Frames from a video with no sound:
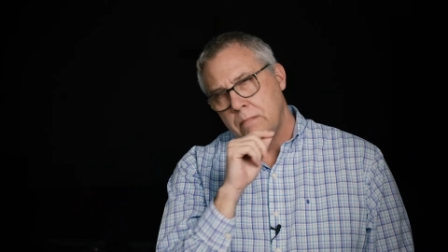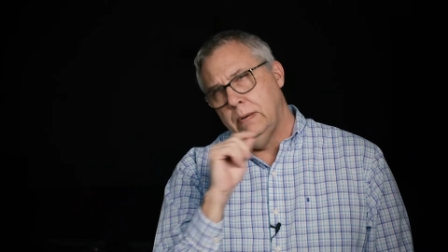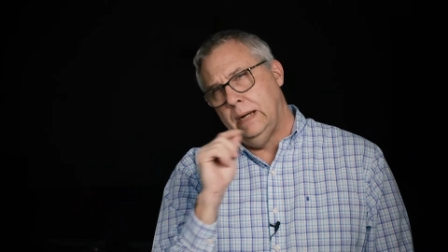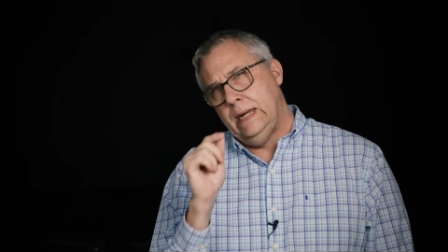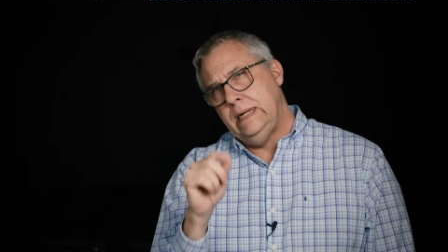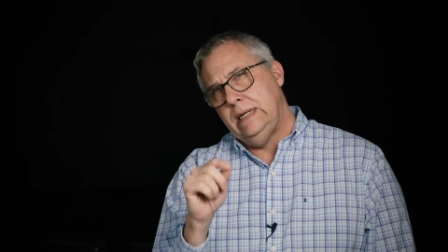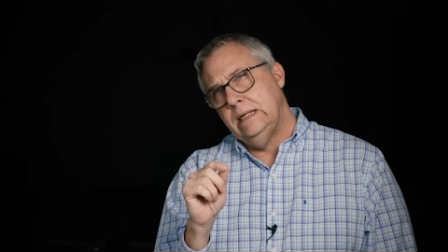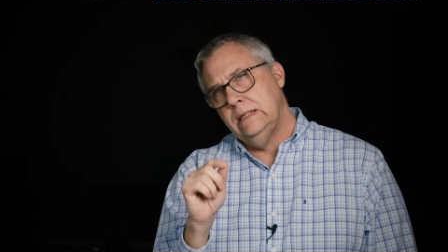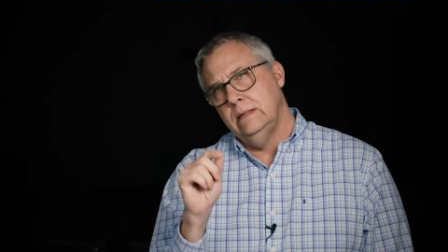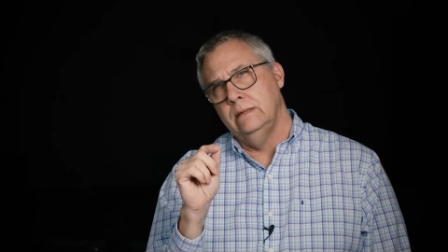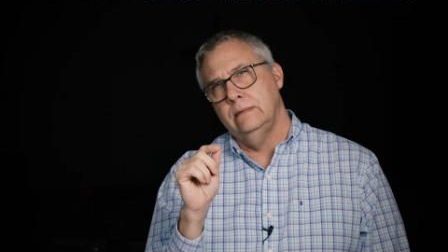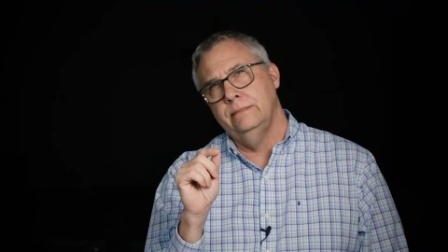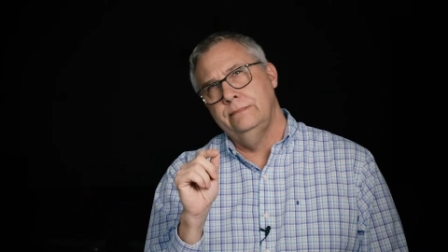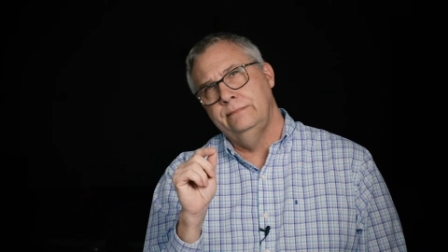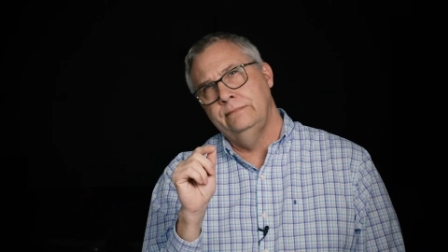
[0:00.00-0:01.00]
but he didn't.
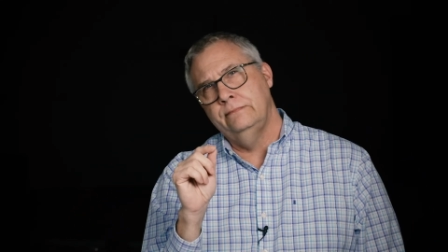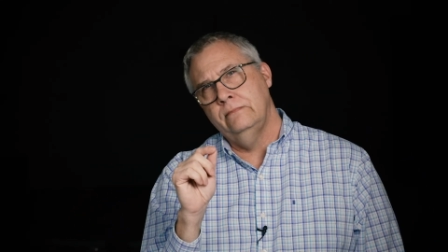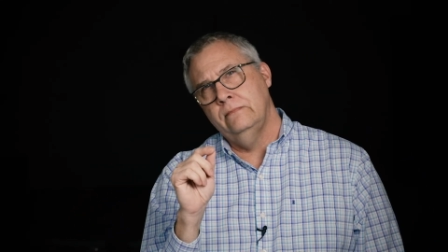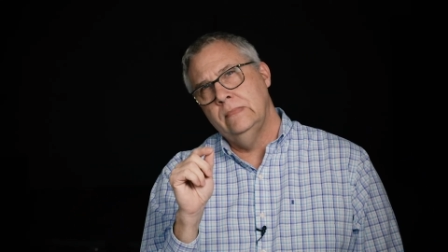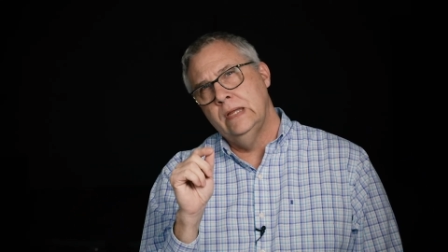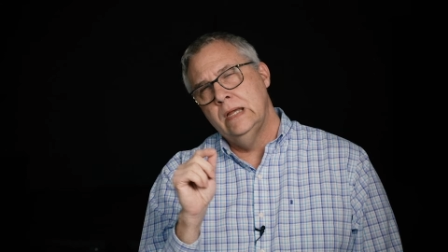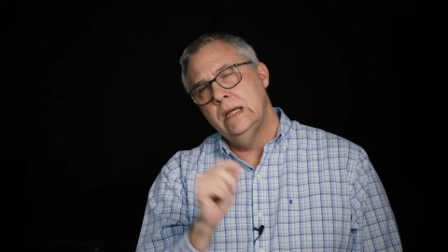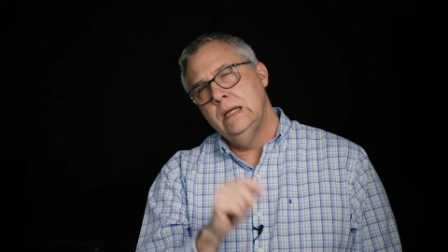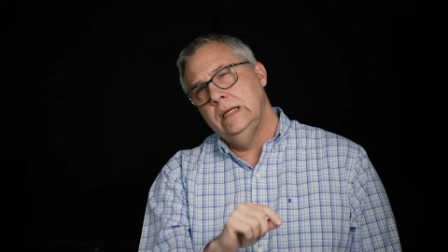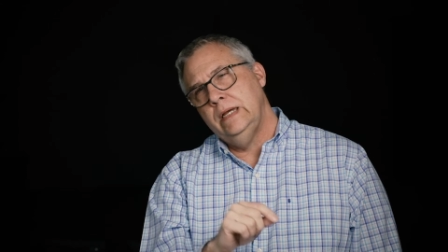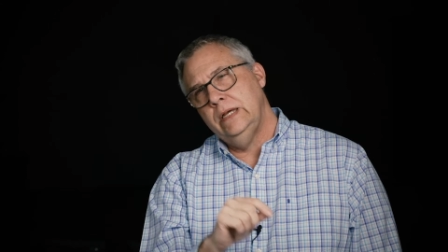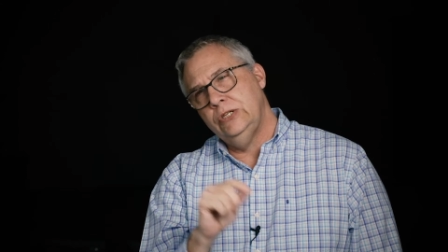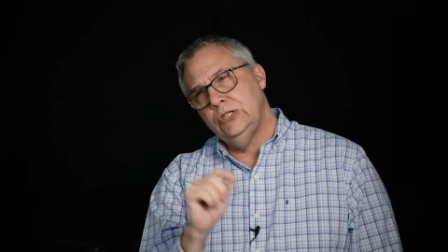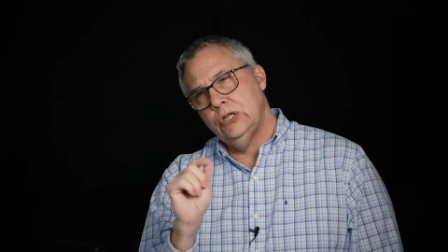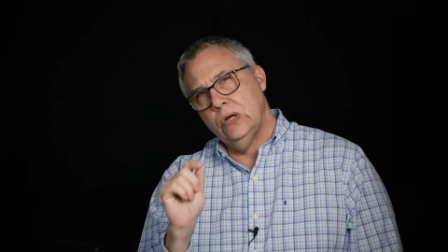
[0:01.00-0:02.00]

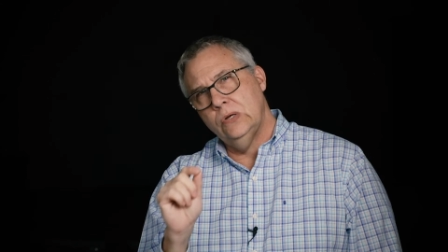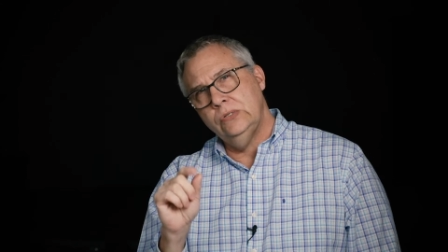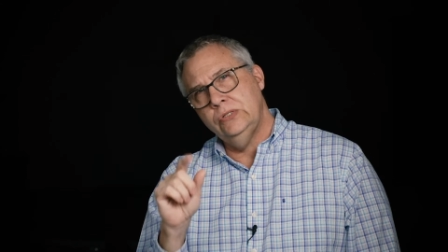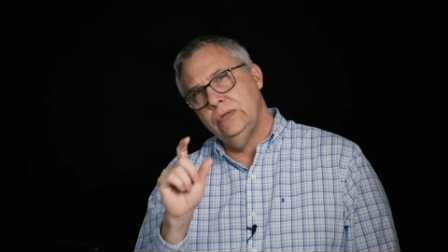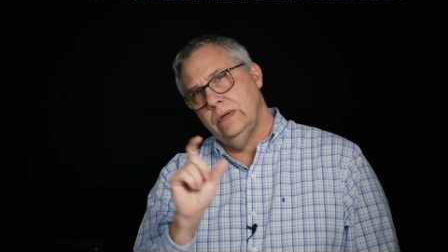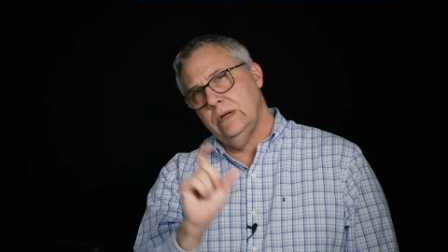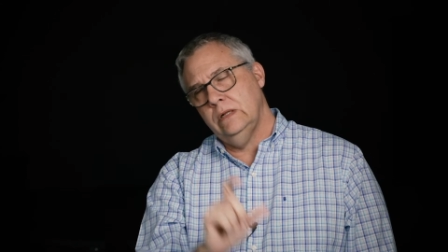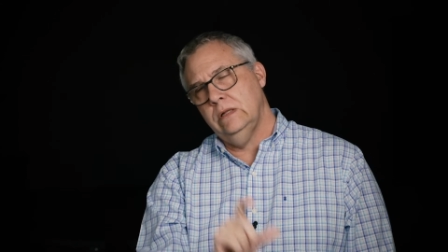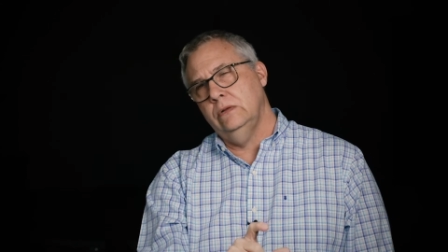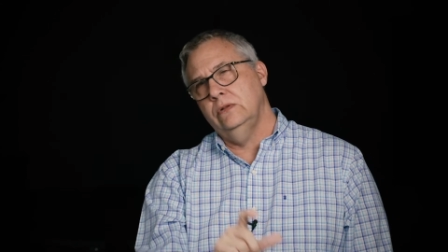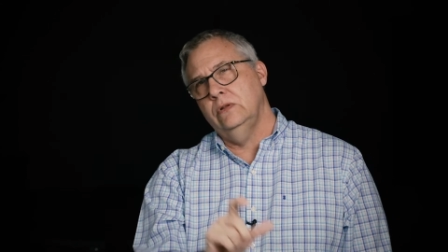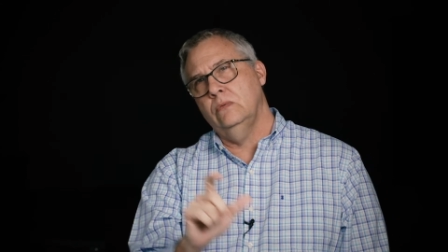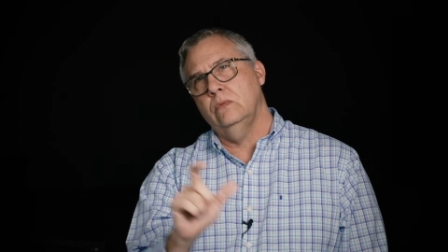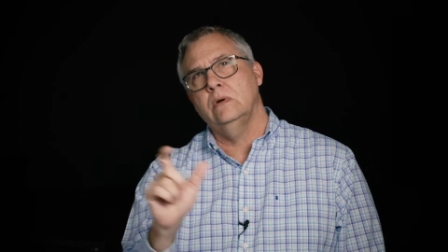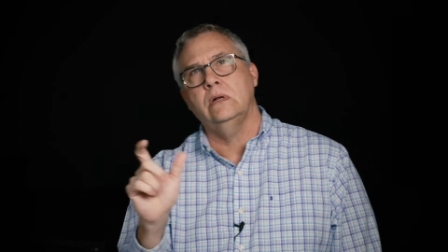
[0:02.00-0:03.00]
He chose to
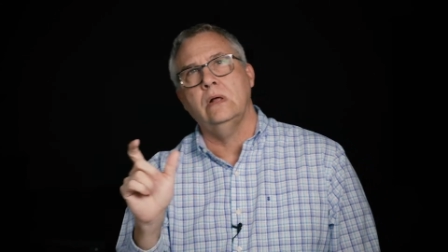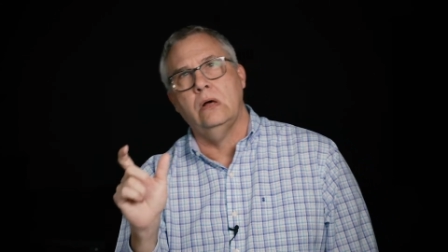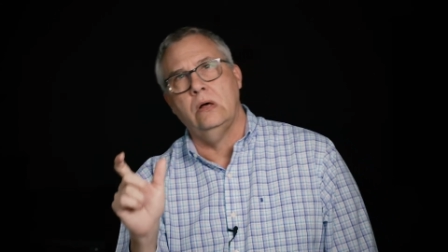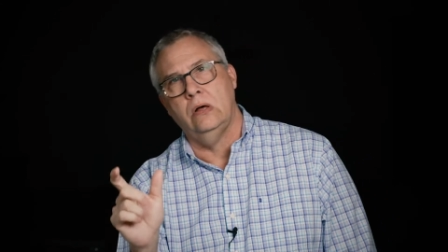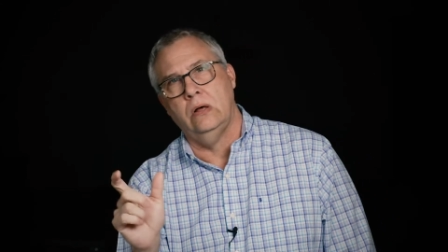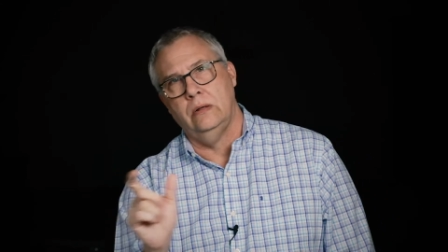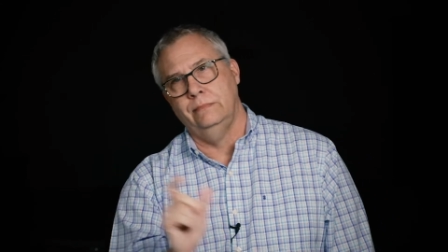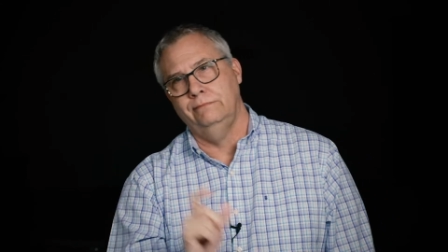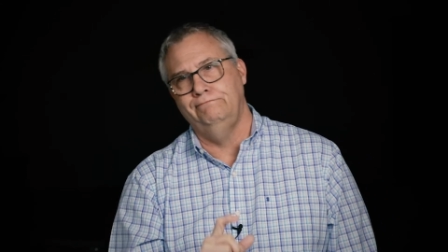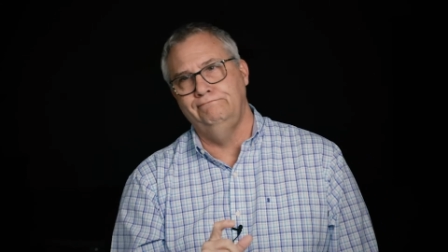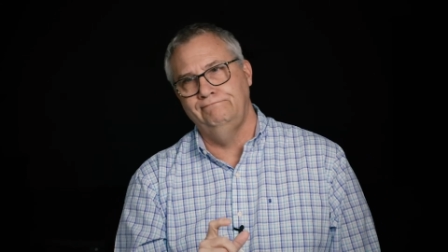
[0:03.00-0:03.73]
include the word all.